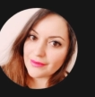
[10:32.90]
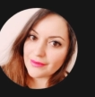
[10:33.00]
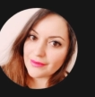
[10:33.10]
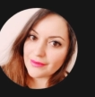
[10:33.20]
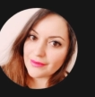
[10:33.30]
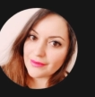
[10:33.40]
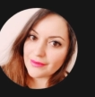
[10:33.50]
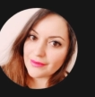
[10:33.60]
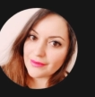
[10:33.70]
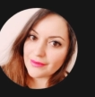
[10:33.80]

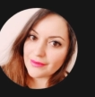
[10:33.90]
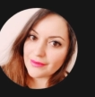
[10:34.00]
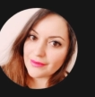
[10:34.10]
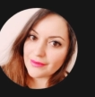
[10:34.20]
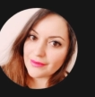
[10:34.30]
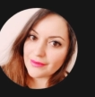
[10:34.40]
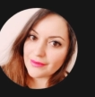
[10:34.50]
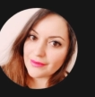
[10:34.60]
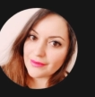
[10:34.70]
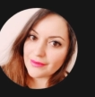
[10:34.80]

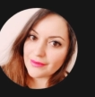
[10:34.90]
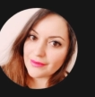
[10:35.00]
This is a still picture; no speech is visible.